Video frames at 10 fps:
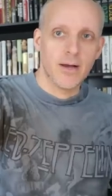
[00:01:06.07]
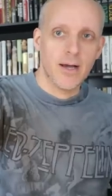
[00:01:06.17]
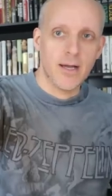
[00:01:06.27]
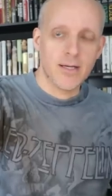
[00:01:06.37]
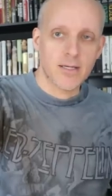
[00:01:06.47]

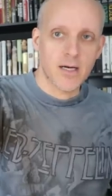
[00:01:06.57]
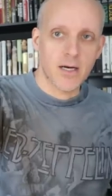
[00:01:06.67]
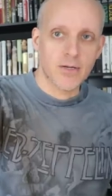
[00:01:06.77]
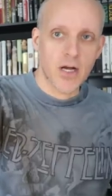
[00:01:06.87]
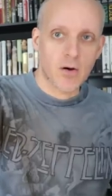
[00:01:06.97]
It is
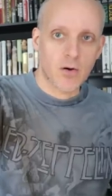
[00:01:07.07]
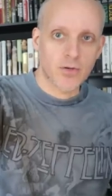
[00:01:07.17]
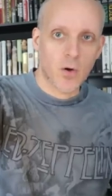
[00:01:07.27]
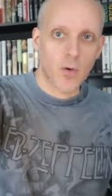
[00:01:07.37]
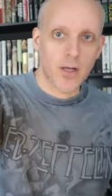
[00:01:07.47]
a J R R
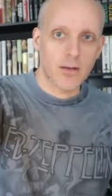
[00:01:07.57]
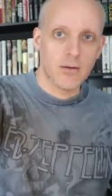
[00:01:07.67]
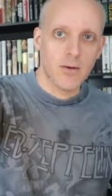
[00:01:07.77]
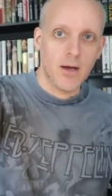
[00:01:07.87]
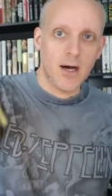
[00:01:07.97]
Tolkien,
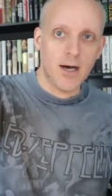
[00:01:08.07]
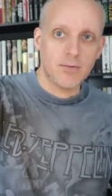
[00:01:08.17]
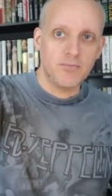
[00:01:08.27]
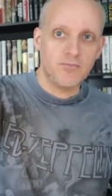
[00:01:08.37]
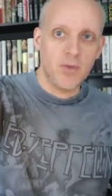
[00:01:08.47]
uh,
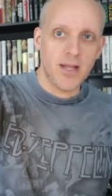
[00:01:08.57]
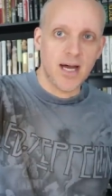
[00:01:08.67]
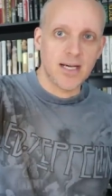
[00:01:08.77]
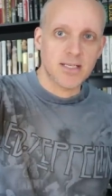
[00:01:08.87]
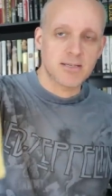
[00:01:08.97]
really
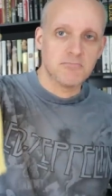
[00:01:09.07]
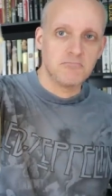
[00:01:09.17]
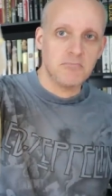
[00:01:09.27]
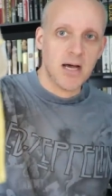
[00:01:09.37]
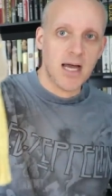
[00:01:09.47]
nice.
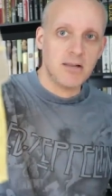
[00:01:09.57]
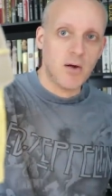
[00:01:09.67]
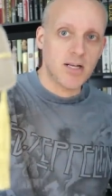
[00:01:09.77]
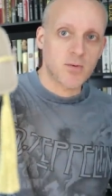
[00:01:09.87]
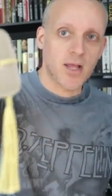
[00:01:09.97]
I
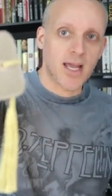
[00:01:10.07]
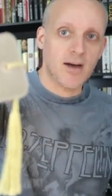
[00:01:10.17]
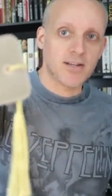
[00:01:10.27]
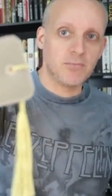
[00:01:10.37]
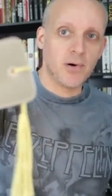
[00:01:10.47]
know it doesn't really
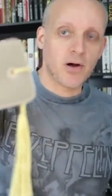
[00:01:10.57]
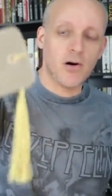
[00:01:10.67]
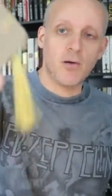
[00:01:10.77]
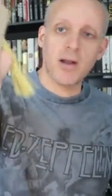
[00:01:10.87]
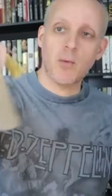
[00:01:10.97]
count as a book
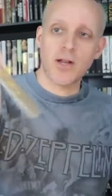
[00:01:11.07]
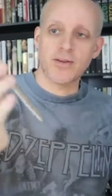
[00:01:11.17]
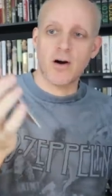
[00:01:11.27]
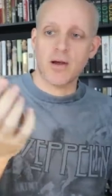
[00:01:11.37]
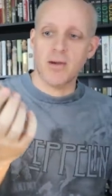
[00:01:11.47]
haul, but I wanted
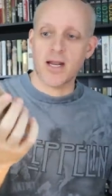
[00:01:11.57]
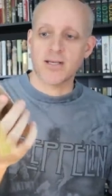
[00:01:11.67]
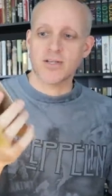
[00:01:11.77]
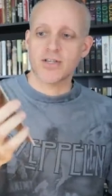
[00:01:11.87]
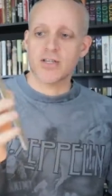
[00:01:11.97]
to talk about it
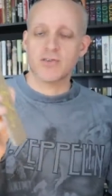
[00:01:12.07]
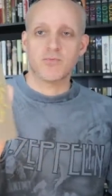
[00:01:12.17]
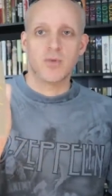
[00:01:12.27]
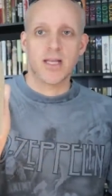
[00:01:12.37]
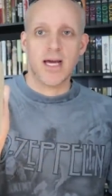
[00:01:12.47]
because it's just, it's
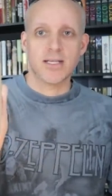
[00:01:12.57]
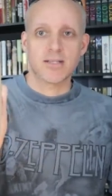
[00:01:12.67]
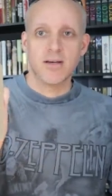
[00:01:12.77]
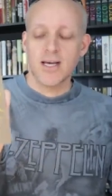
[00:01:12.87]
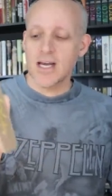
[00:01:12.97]
really
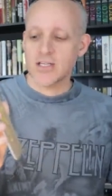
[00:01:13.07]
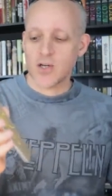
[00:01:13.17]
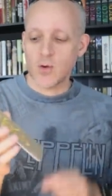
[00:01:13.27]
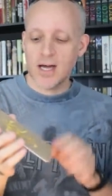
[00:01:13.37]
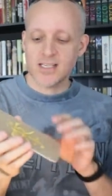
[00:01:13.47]
nice. It's
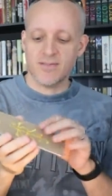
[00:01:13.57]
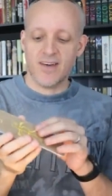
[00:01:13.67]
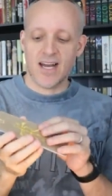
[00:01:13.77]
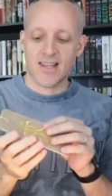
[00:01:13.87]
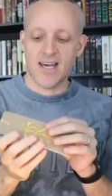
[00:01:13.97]
so nice, in
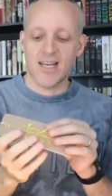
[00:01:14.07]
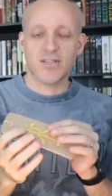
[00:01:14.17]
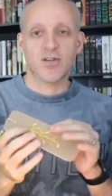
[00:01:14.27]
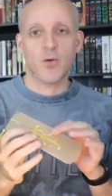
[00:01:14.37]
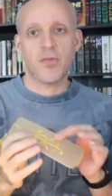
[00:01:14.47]
fact, that
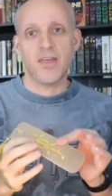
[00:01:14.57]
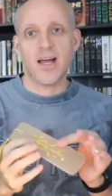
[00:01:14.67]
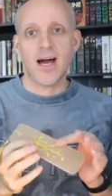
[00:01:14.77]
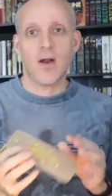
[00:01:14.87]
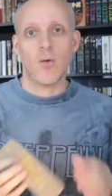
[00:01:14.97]
it's so
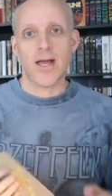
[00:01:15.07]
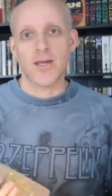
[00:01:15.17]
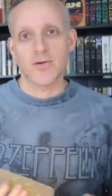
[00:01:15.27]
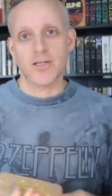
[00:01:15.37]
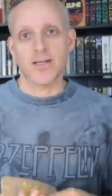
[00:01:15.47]
thick, I don't like
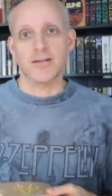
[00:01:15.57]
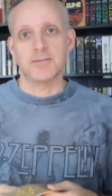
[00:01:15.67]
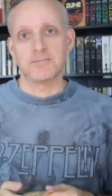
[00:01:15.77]
using it.